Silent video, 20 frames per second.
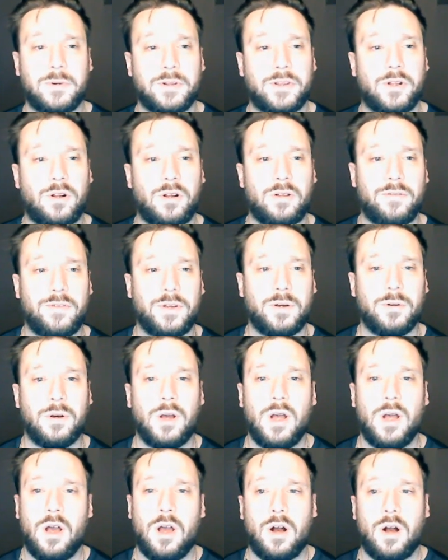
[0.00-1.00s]
with all of you
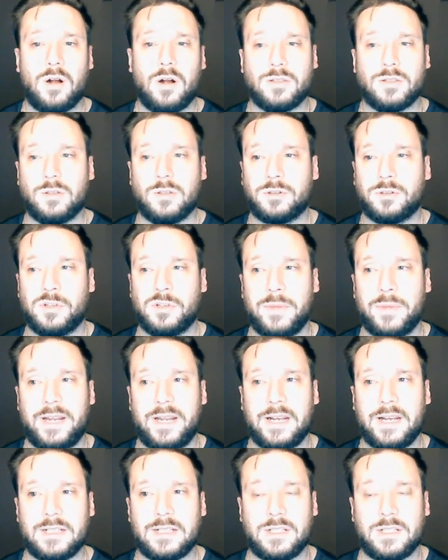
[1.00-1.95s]
on social media.